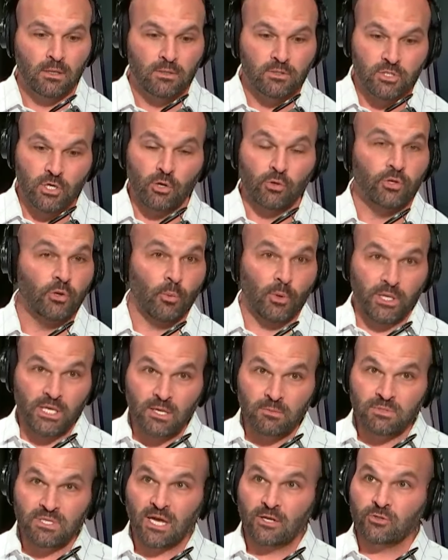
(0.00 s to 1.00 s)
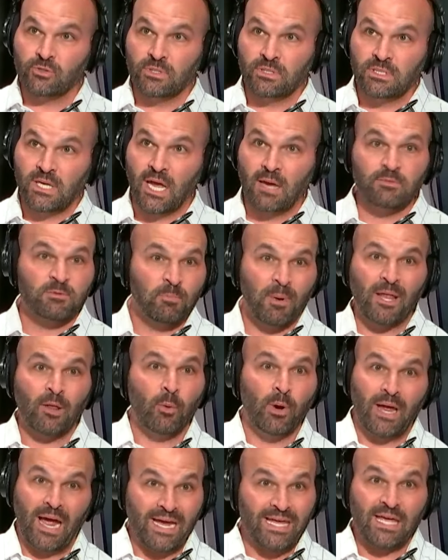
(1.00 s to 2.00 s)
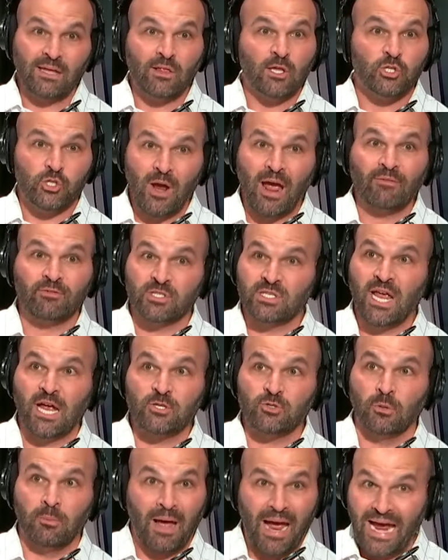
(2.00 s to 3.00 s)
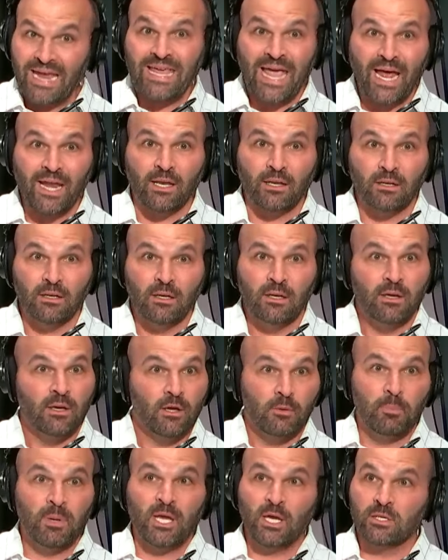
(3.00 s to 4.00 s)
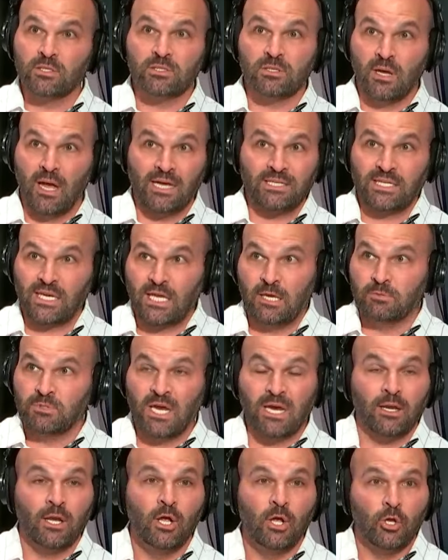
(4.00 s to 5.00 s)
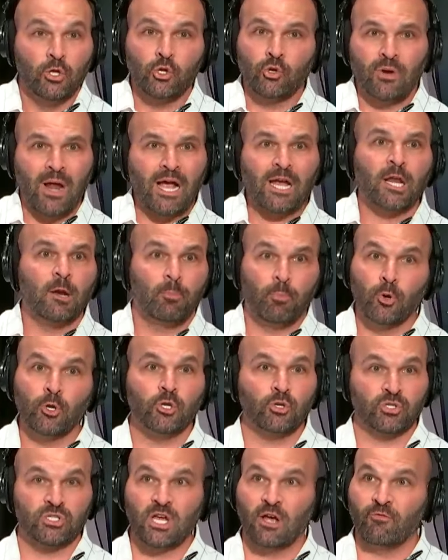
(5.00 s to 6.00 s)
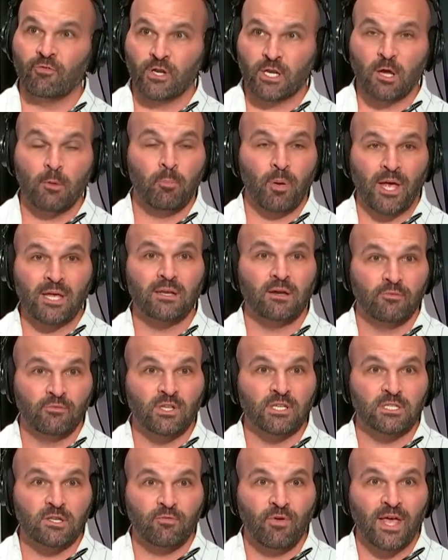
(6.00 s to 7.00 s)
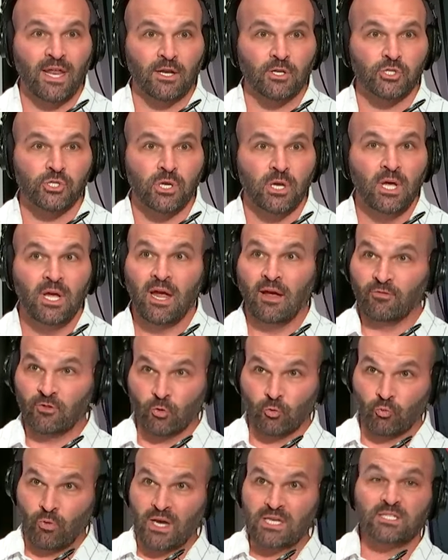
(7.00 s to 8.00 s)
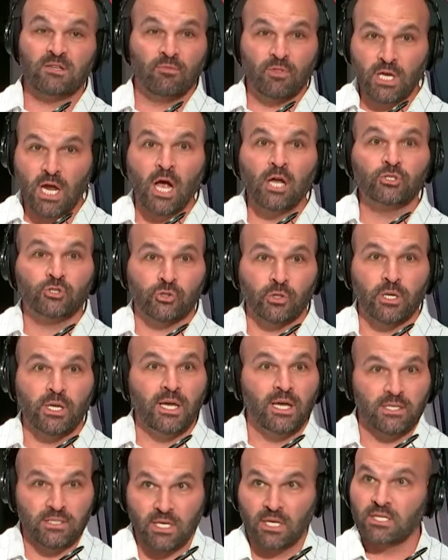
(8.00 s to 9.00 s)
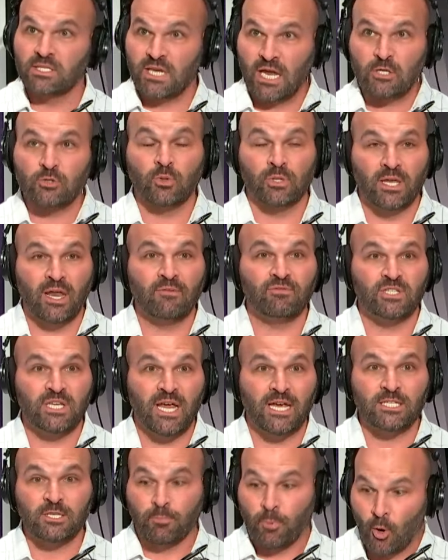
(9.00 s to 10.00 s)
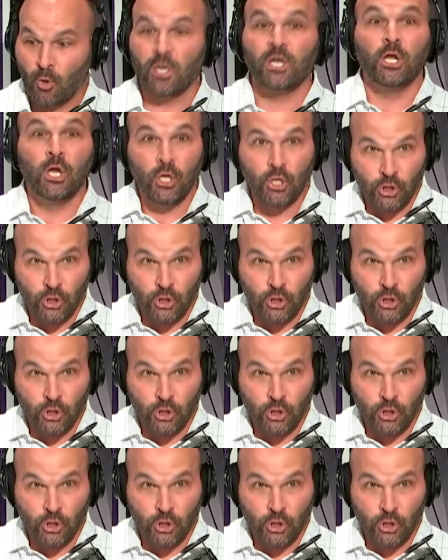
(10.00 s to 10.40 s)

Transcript: So you want to keep scheduling these games. By the way, I get that you have to schedule. I get it. Because as I keep saying, you're not going to put yourself at a competitive disadvantage. If the rest of the country is going to schedule an FCS opponent,